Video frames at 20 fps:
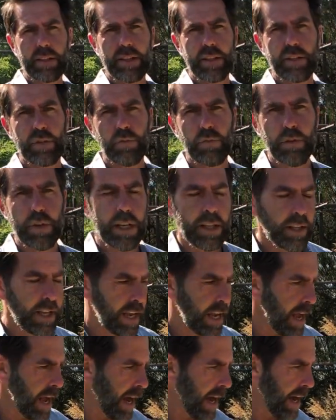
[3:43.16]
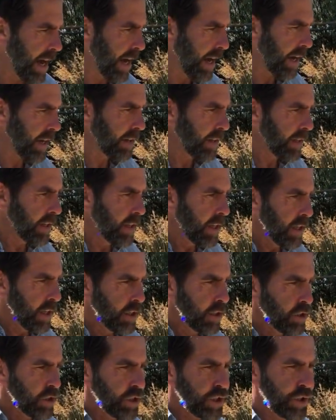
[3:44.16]
this really are
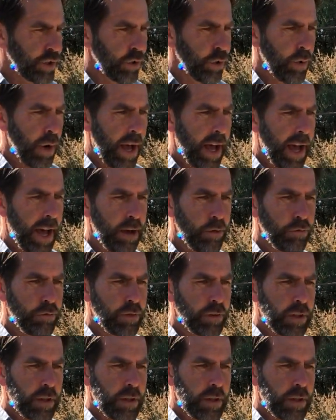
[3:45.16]
to have